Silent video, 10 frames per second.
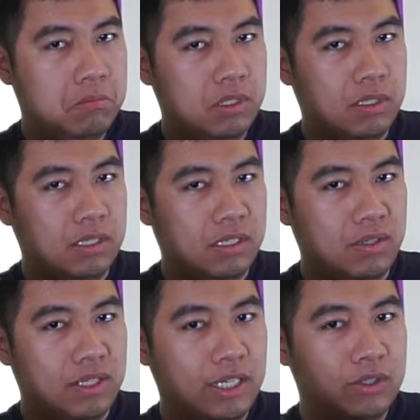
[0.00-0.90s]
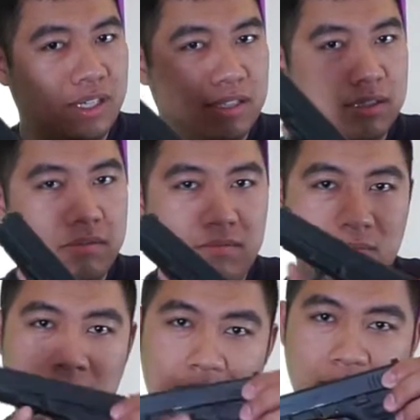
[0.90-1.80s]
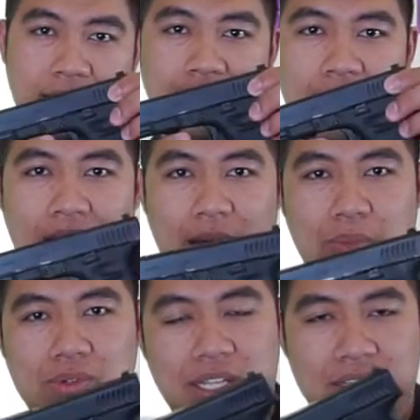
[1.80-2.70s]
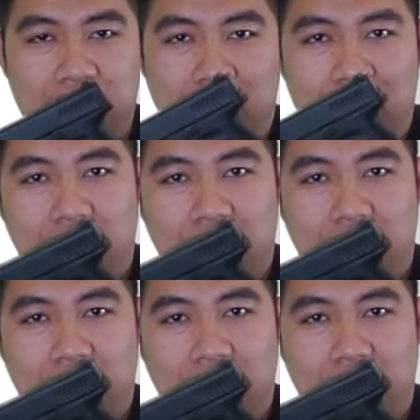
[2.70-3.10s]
is this still dangerous? I present to you the